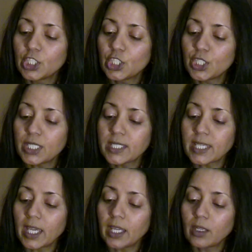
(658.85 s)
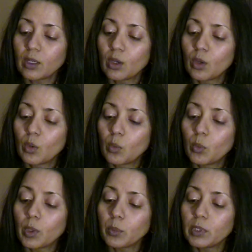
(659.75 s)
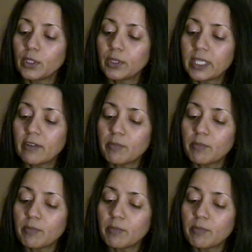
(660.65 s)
She said, "What will you give